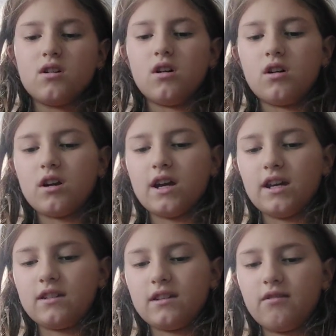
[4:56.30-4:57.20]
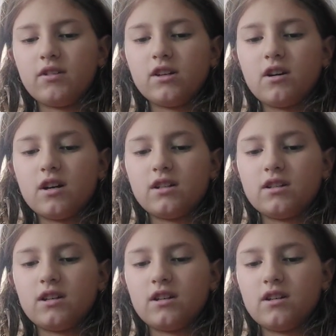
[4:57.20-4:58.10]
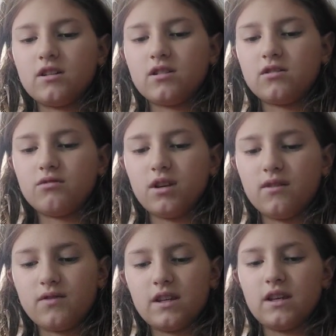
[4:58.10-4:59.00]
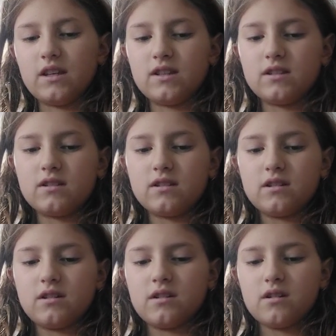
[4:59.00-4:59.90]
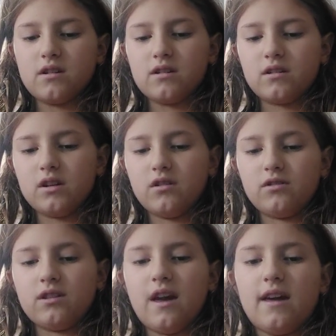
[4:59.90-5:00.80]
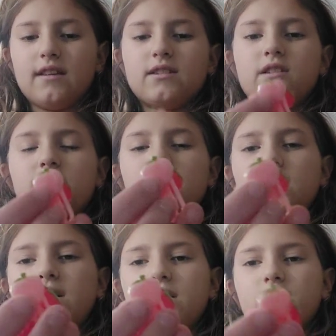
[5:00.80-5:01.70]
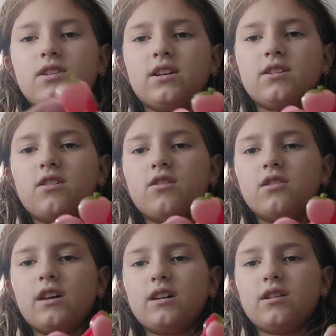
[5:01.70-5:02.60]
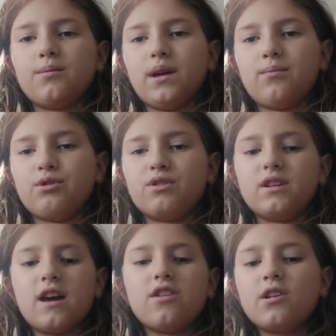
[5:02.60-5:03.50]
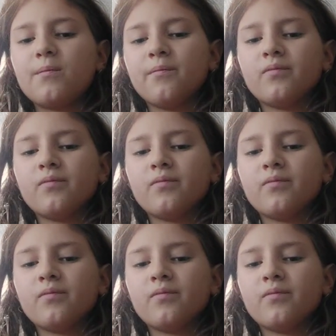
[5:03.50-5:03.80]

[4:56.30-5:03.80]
Alright, then we got three of these little things. They're really cute. They're to hold, like, your papers together,